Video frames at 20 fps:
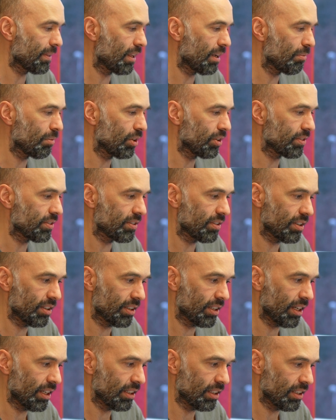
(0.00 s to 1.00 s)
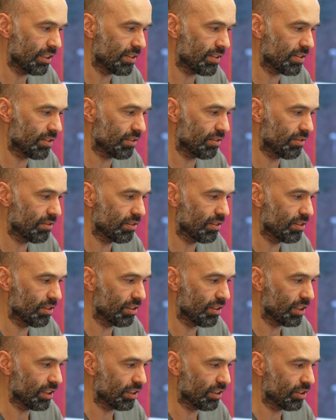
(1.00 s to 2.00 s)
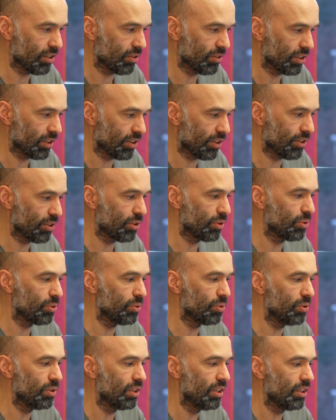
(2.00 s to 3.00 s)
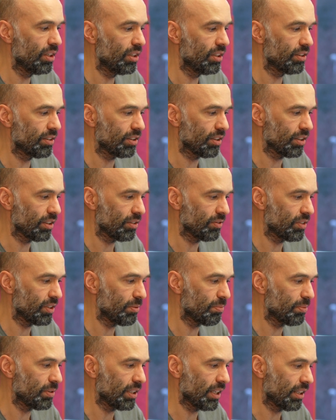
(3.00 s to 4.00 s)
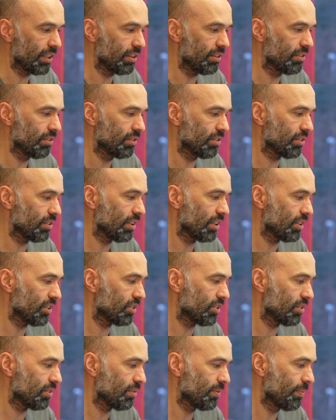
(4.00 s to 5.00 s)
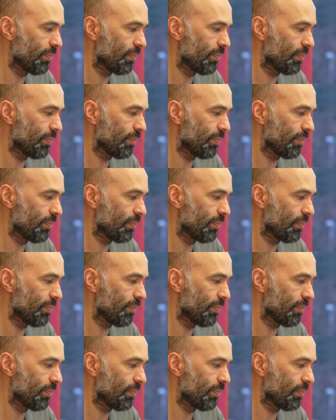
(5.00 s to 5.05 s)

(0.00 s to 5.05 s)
but again it's like going through the VPN connection.